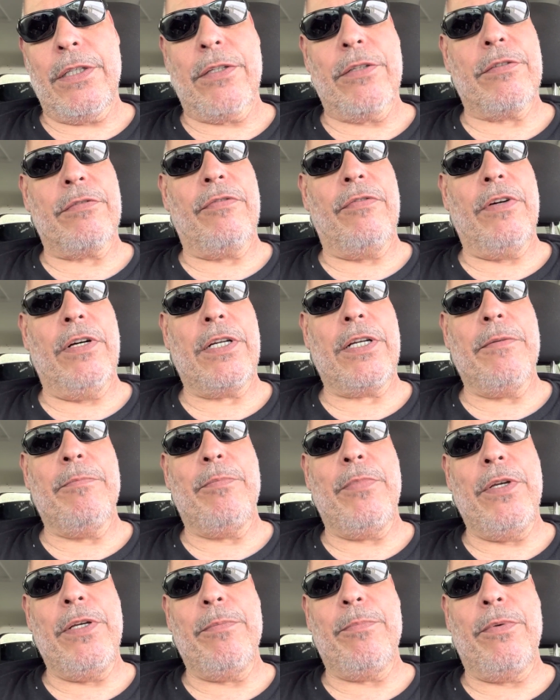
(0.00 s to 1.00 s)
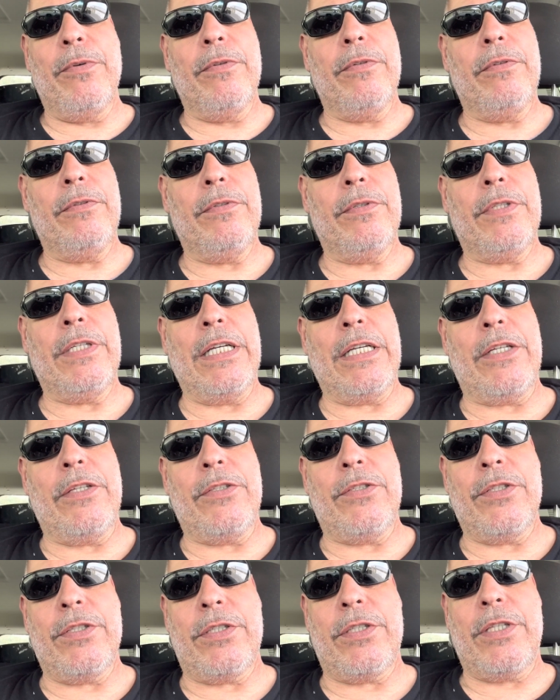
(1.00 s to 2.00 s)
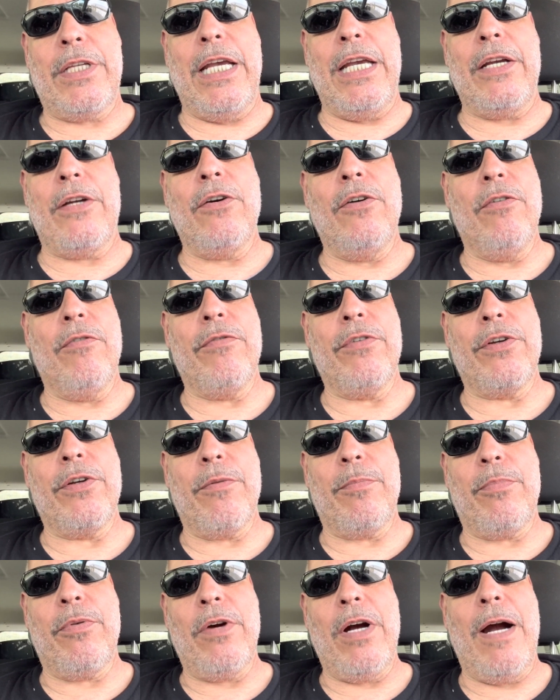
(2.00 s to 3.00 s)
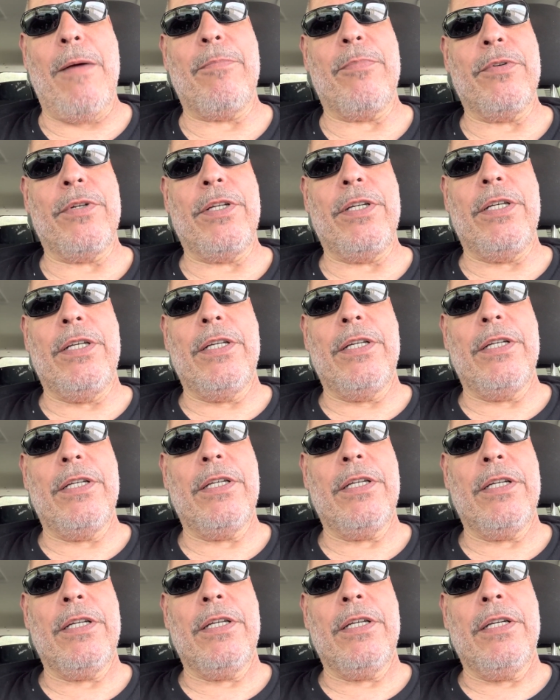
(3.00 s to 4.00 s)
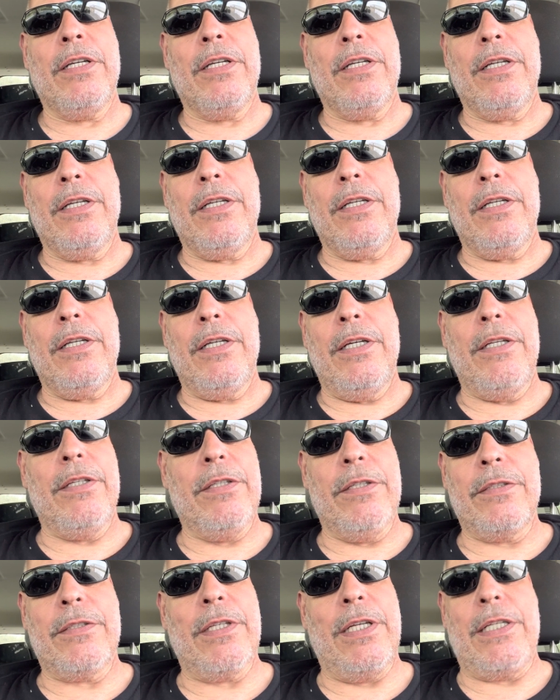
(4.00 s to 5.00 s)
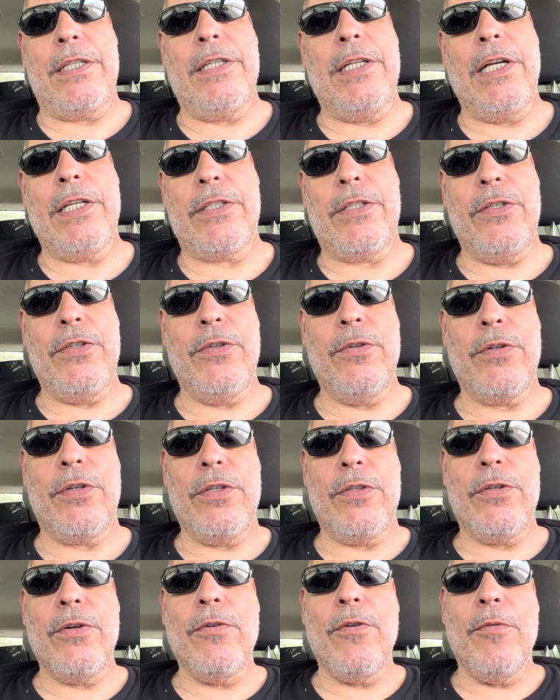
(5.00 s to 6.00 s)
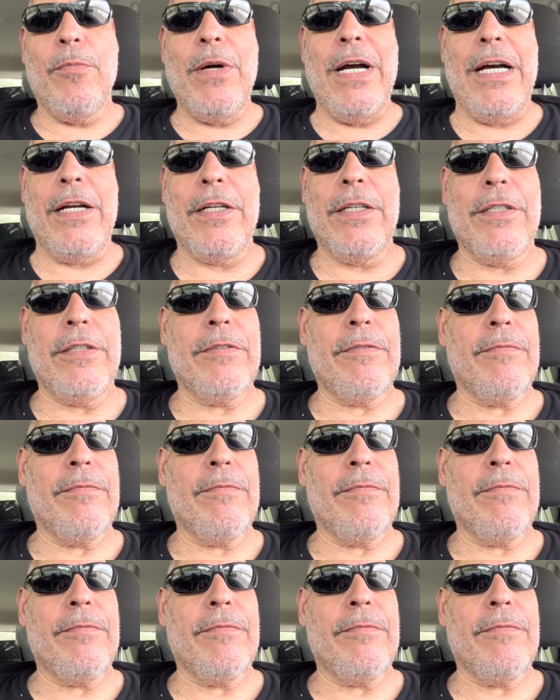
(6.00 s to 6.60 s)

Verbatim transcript: there's fucking people that could just take over your property and there's like nothing you could do about it?